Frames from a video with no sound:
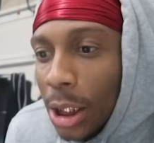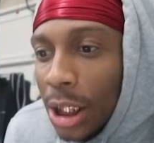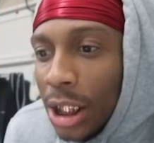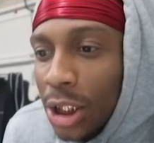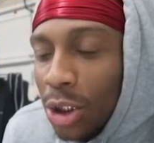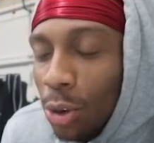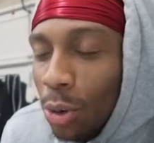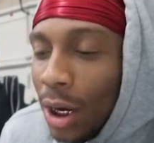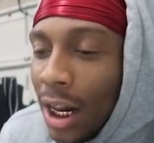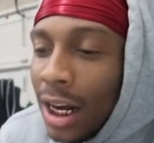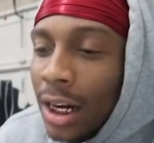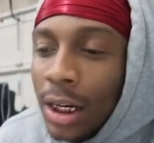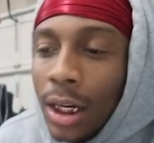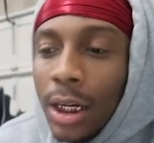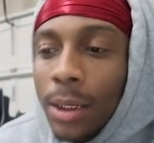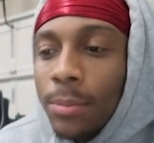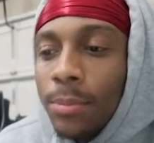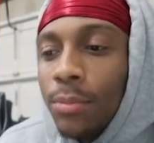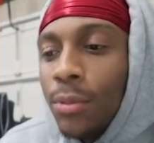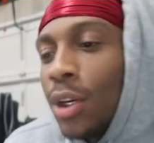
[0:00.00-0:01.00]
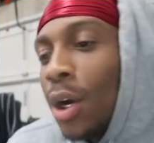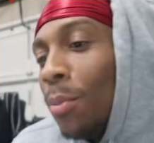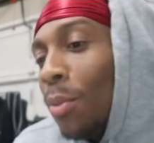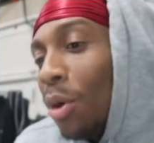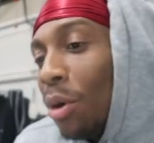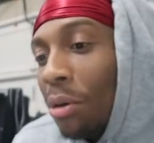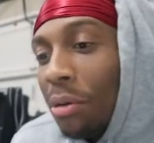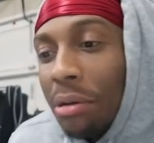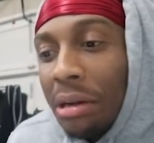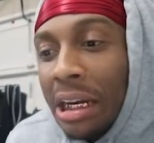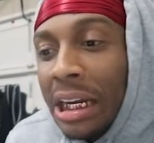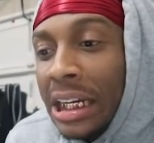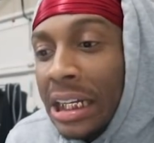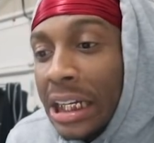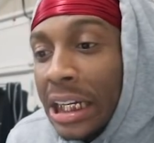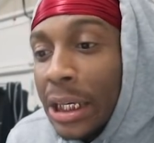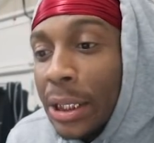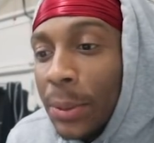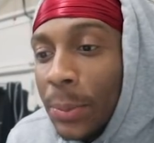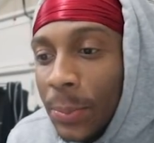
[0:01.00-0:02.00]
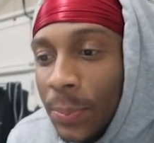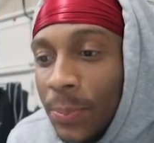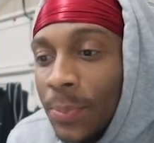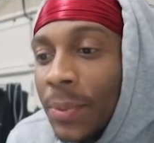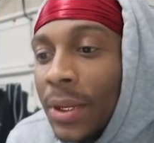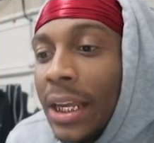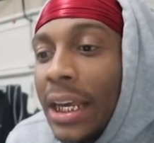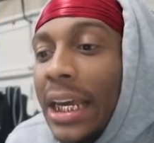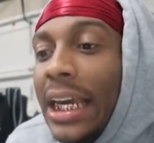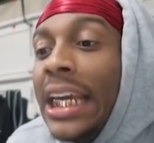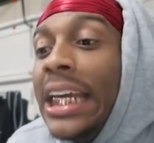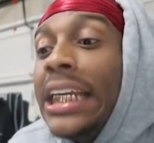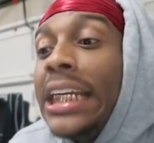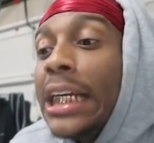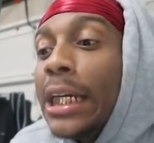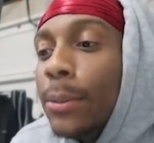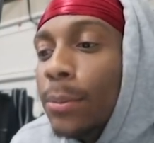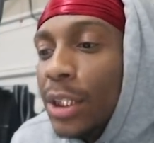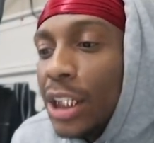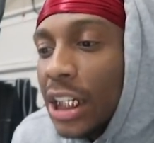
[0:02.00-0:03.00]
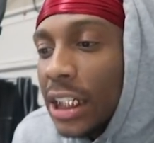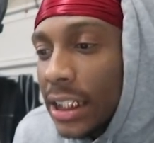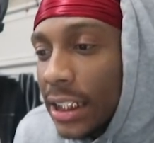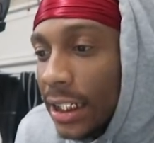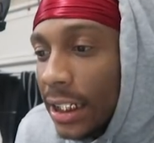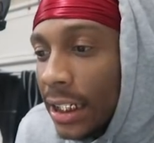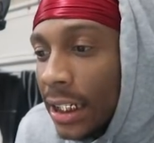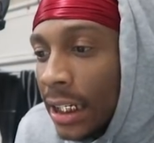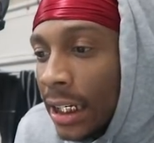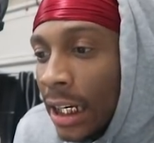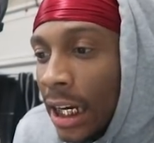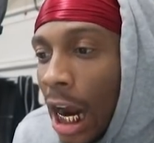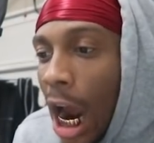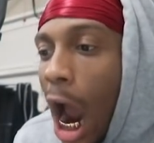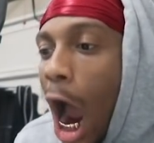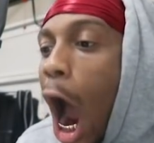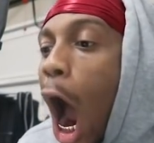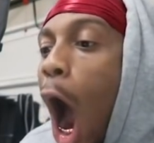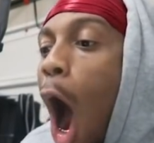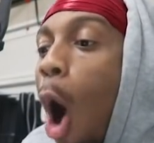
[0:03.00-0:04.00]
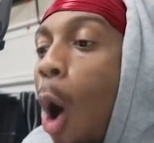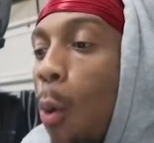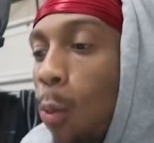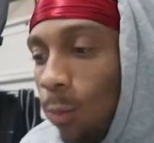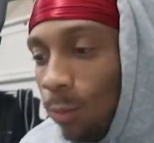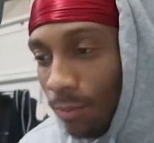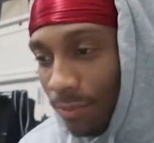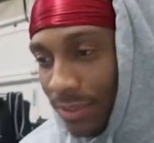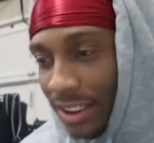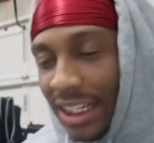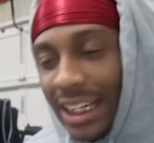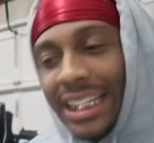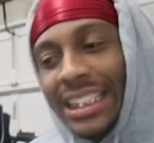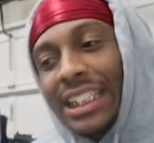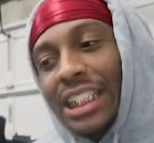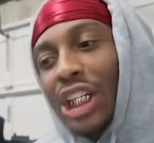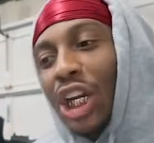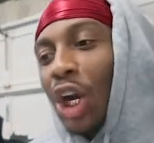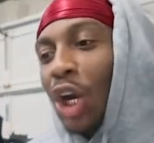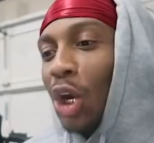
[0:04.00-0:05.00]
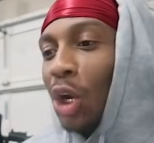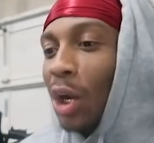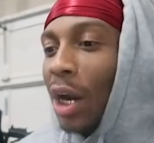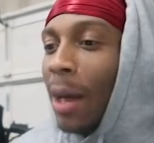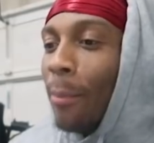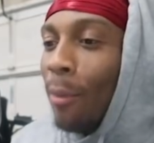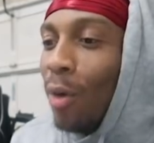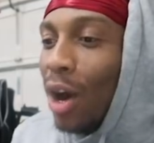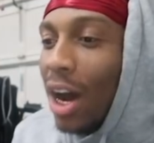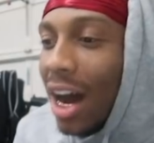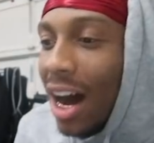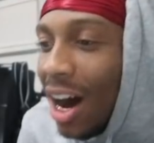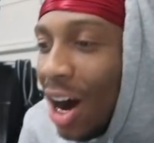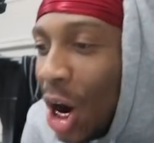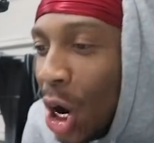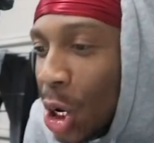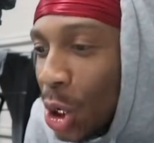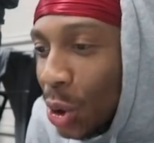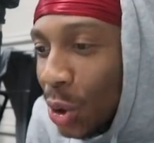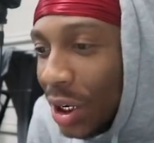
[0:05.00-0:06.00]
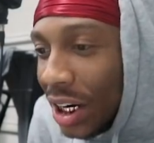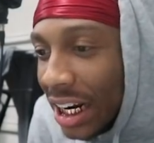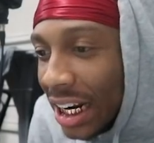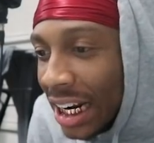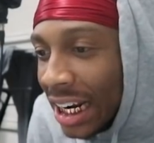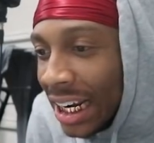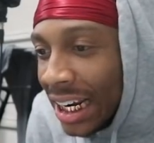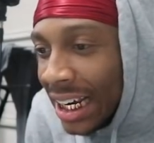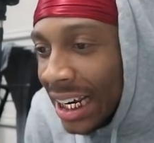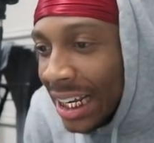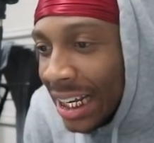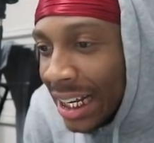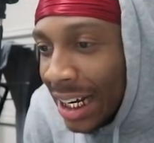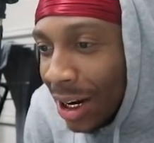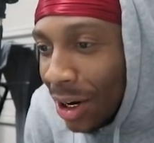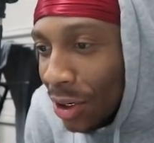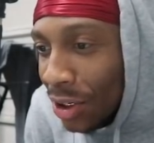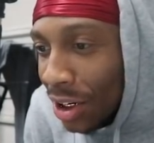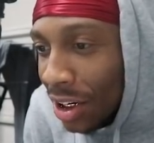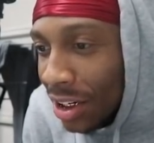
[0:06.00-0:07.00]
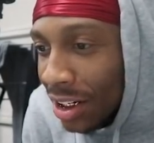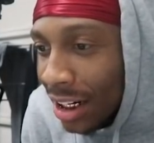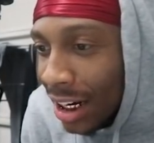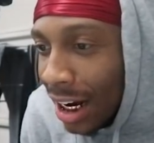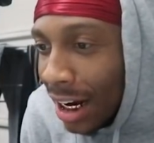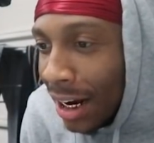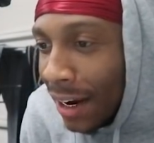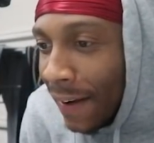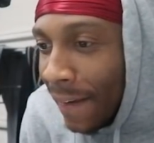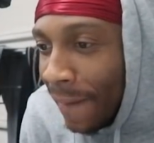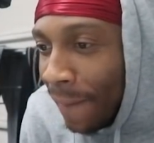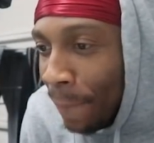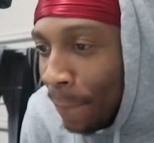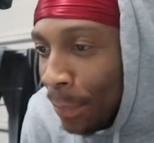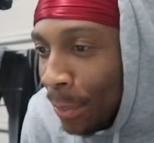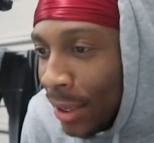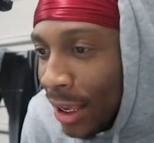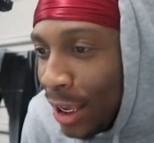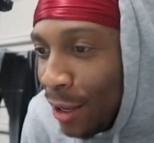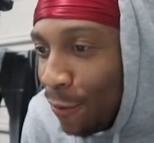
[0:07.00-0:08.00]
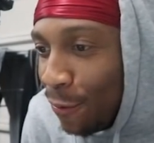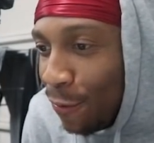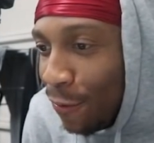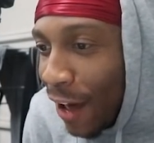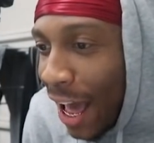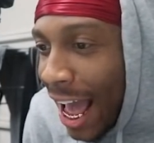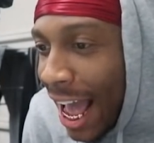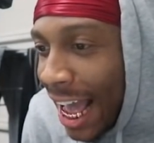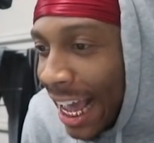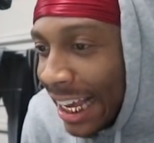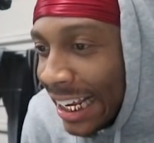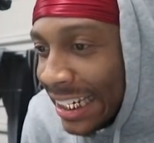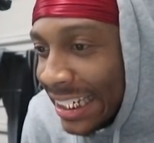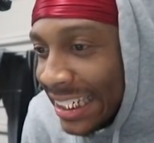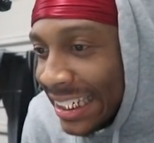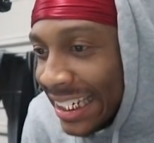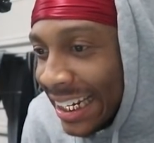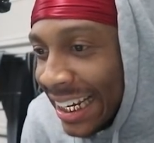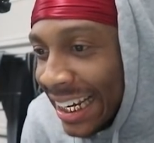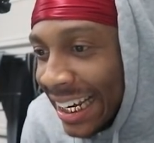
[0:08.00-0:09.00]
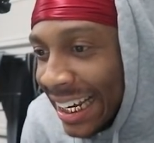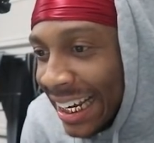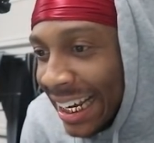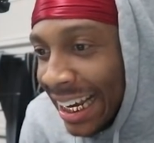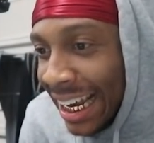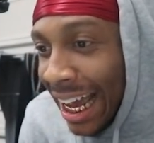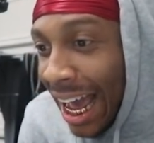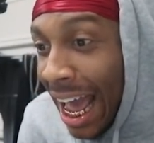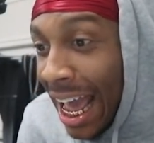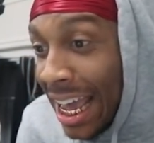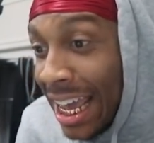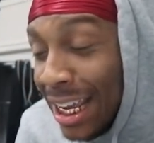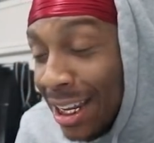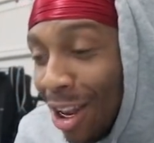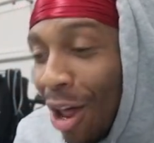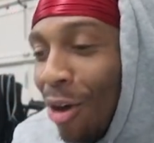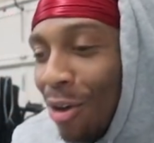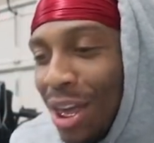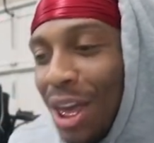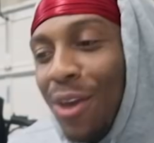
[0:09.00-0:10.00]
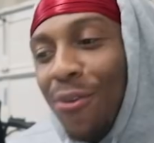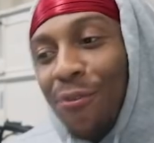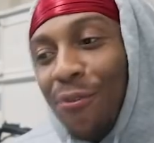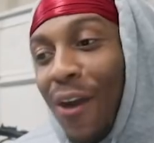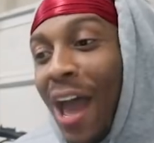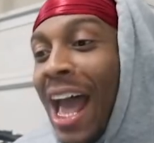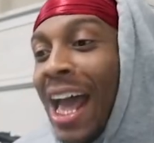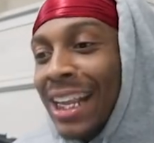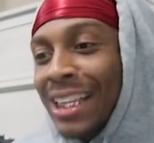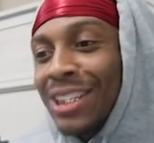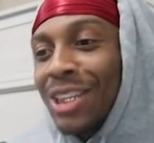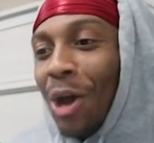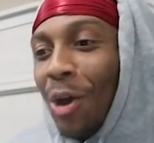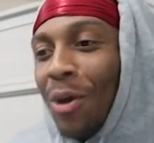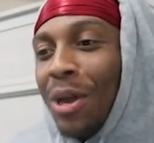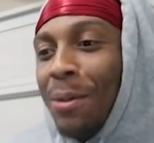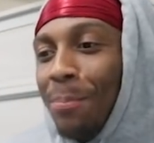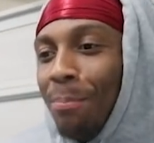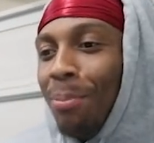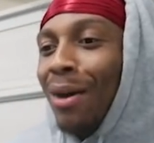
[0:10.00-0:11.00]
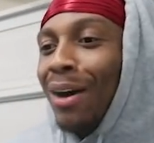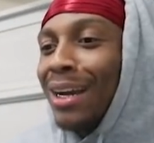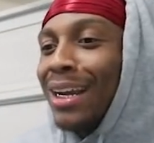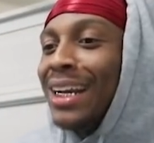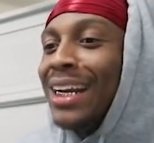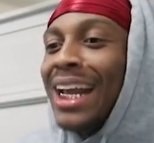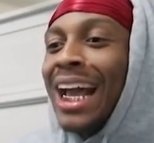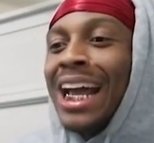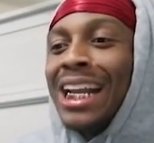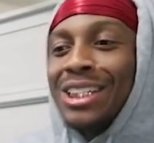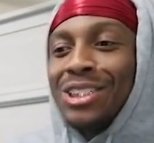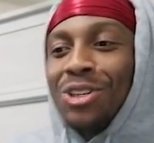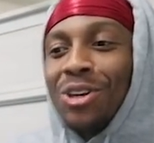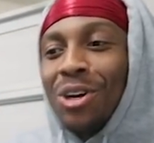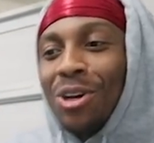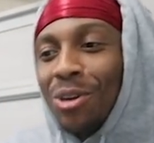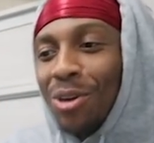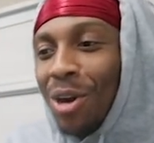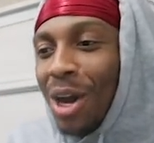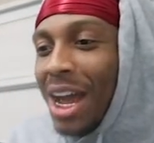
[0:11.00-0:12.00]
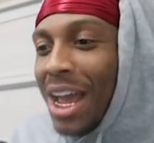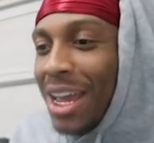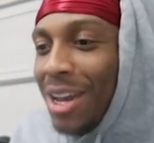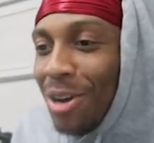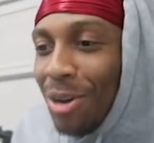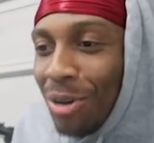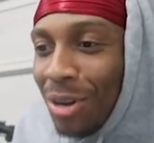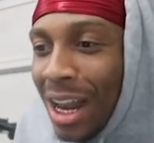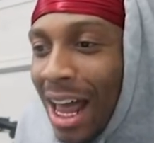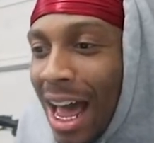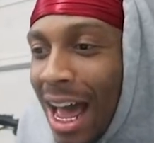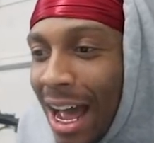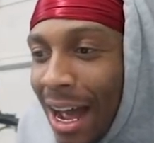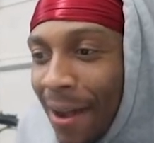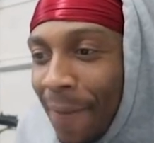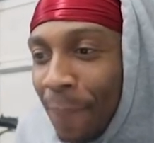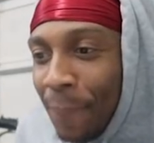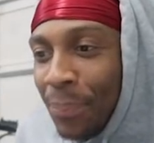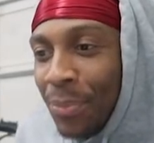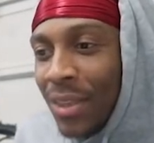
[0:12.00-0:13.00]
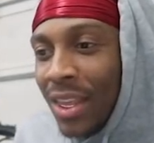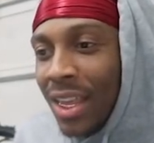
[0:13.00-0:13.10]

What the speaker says: He threw that up. Come on, eat them. Eat them, Justin. Oh, yes, sir. That boy hungry. Hold up, nah. He fast. Hey, he low-key fast, though. He booking that, John. I ain't gonna lie.